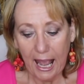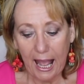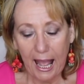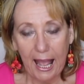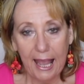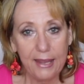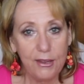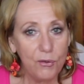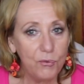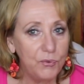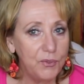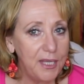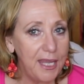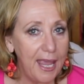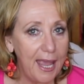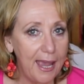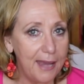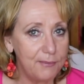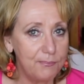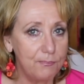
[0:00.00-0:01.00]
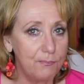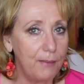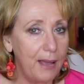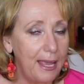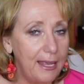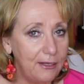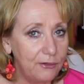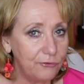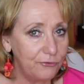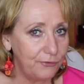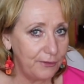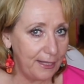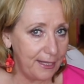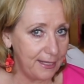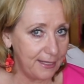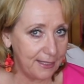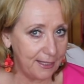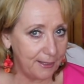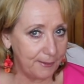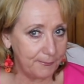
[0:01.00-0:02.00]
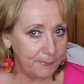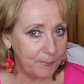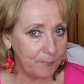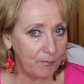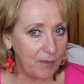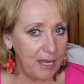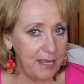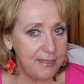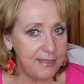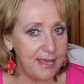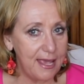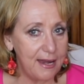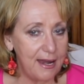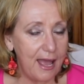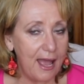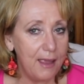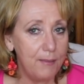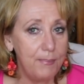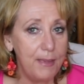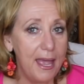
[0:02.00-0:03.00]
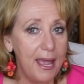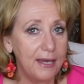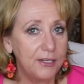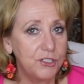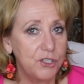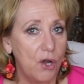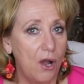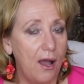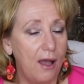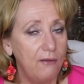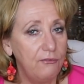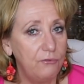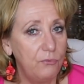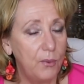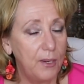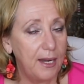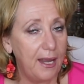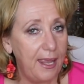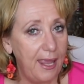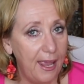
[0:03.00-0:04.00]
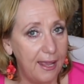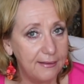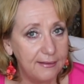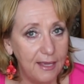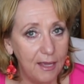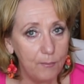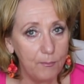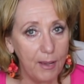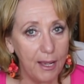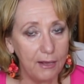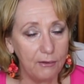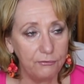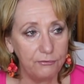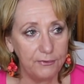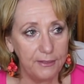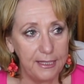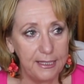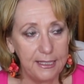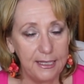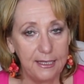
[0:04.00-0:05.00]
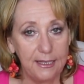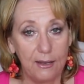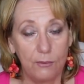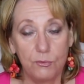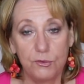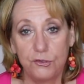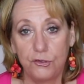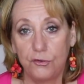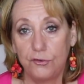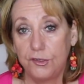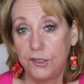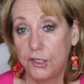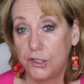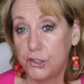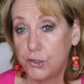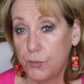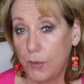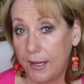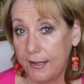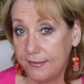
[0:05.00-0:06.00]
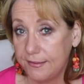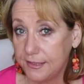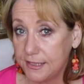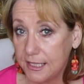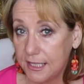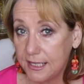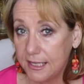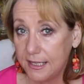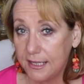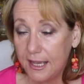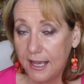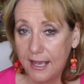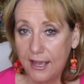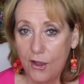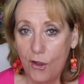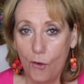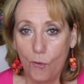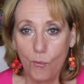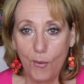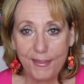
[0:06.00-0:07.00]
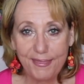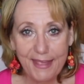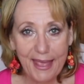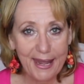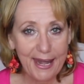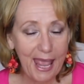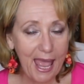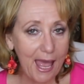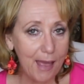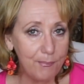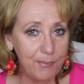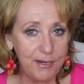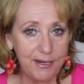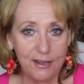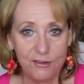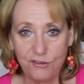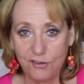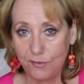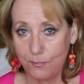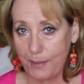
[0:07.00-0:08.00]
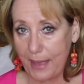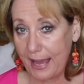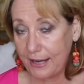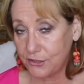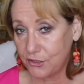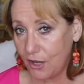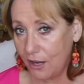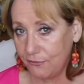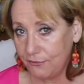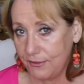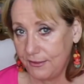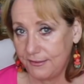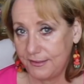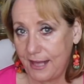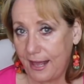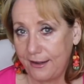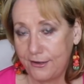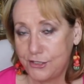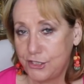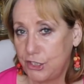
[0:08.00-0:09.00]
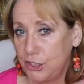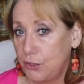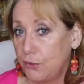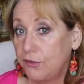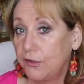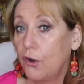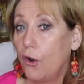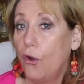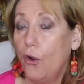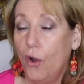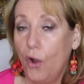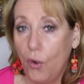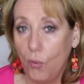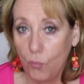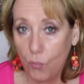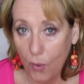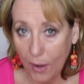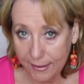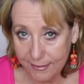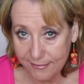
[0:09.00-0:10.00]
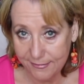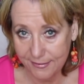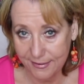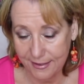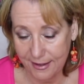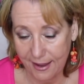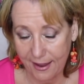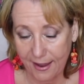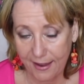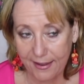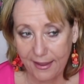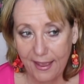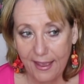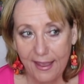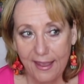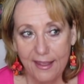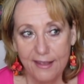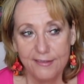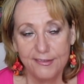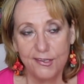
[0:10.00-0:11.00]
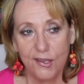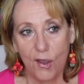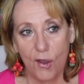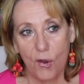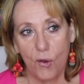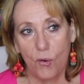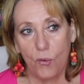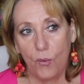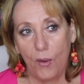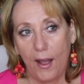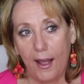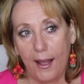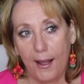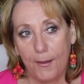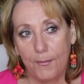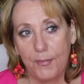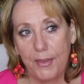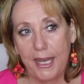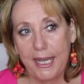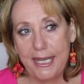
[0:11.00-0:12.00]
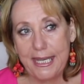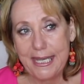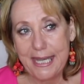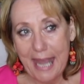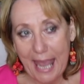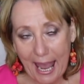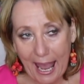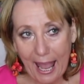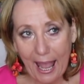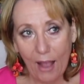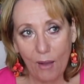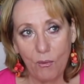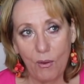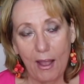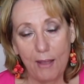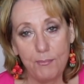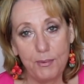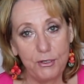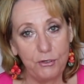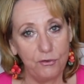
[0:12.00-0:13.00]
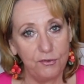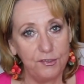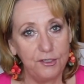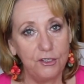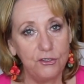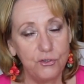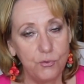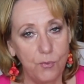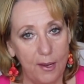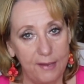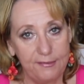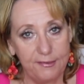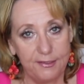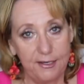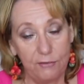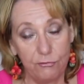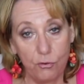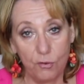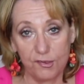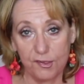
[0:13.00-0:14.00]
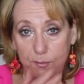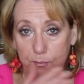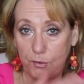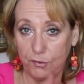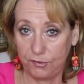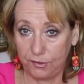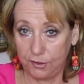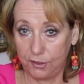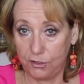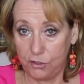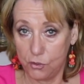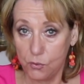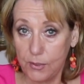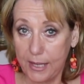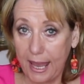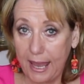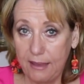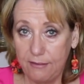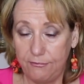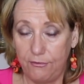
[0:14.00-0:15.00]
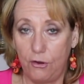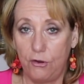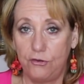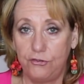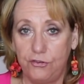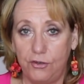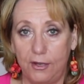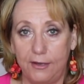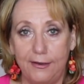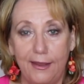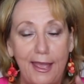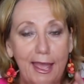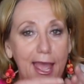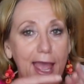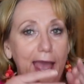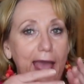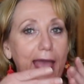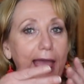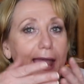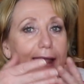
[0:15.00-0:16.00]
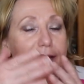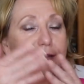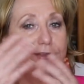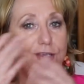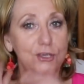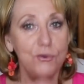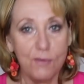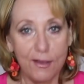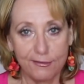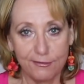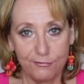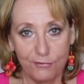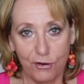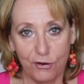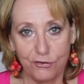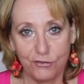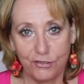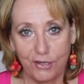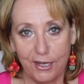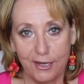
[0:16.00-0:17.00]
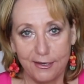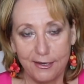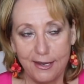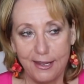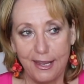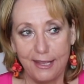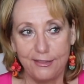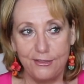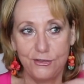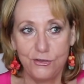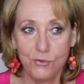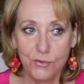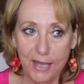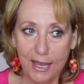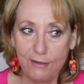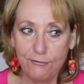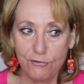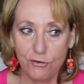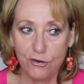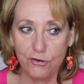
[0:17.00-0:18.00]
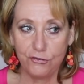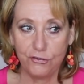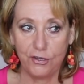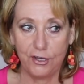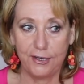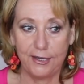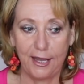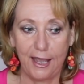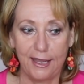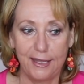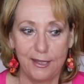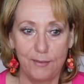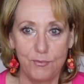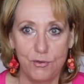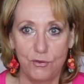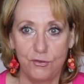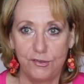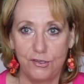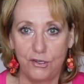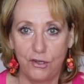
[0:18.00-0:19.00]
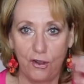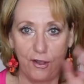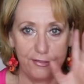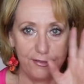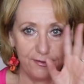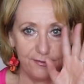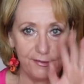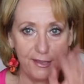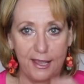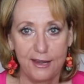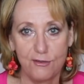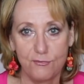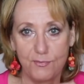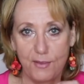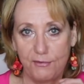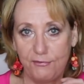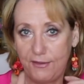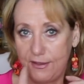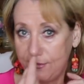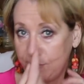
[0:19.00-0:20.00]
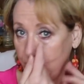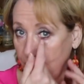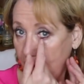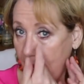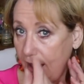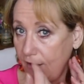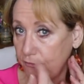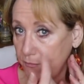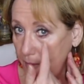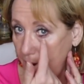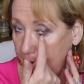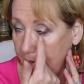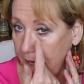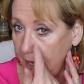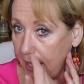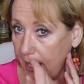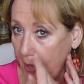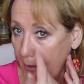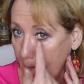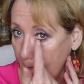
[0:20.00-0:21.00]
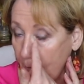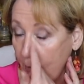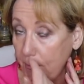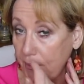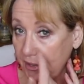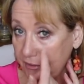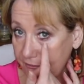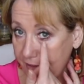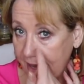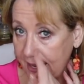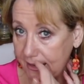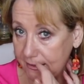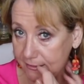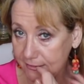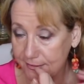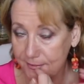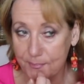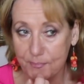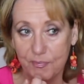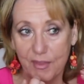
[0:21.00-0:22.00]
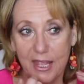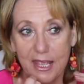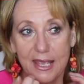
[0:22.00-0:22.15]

I only had mild flaking and then I backed off when I had that mild flaking. I was using it twice a day. When that happened, I just backed off and started to use it once a day. So um, now I've been using it twice a day. Of course, I'm using the UK version and the US version. And the UK version I am using on the side of my face where I have my, my big veins.